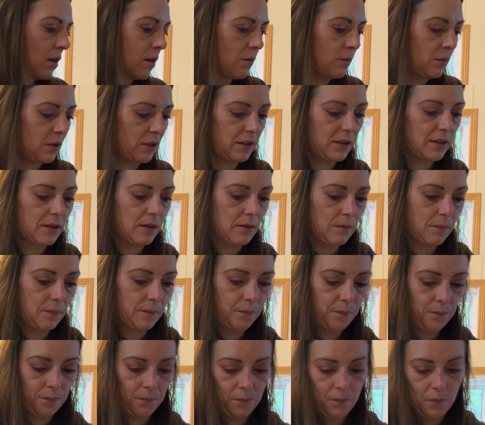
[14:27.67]
Please?
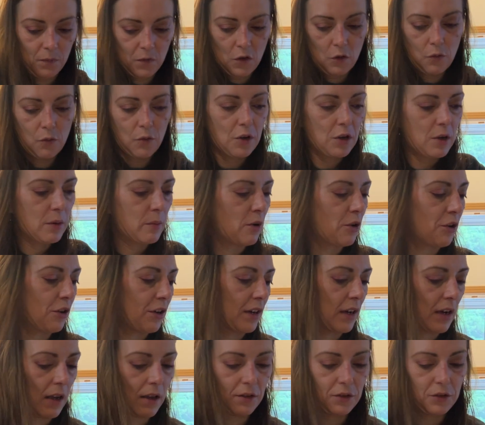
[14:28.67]
Don't worry about it.
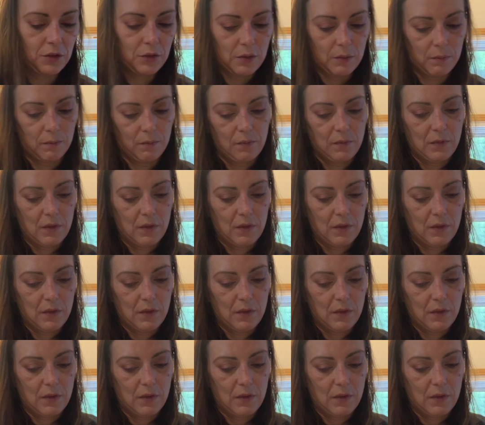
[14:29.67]
I'll do them.